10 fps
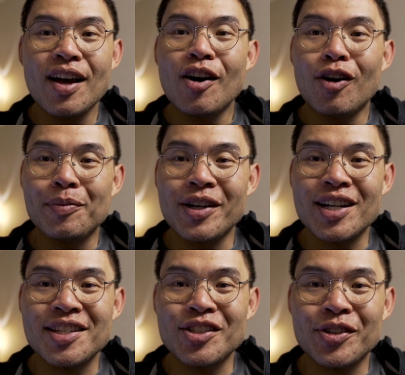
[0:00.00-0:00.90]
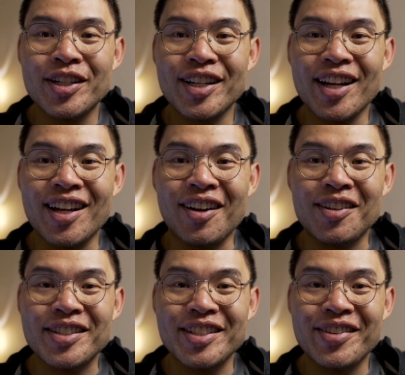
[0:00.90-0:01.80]
Hope you guys enjoyed it, and
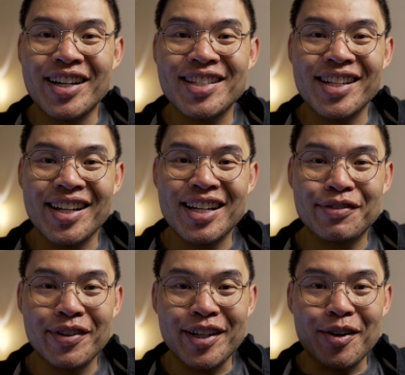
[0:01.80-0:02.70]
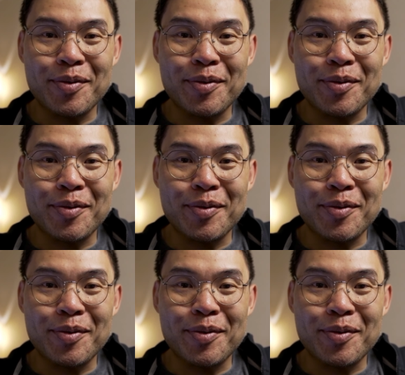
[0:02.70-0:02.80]
I'll see you guys in the next video.